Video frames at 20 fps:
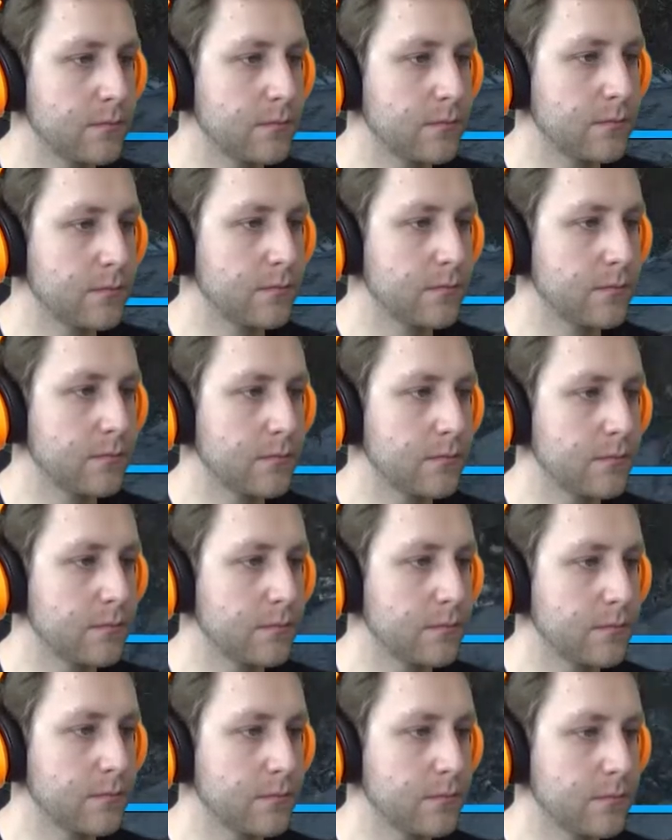
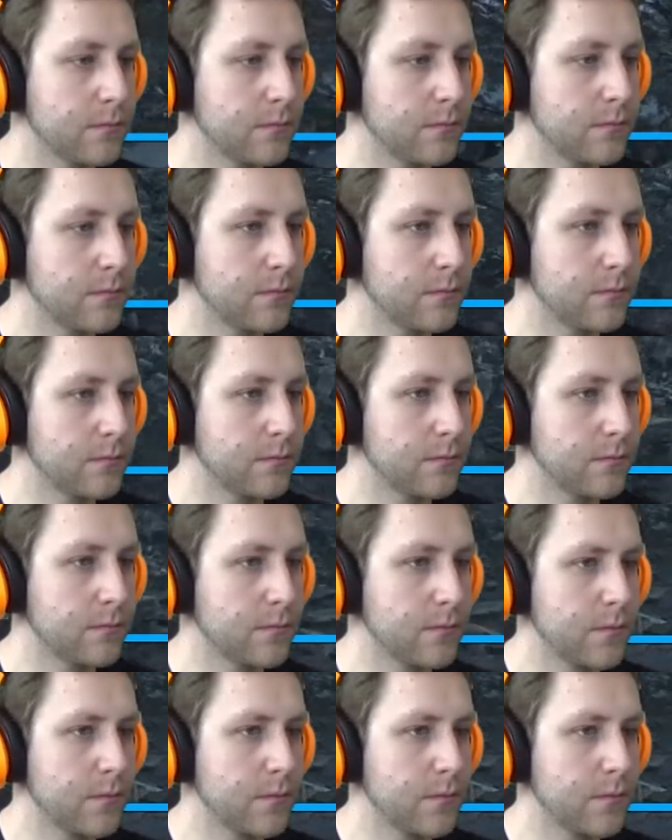Nobody speaks.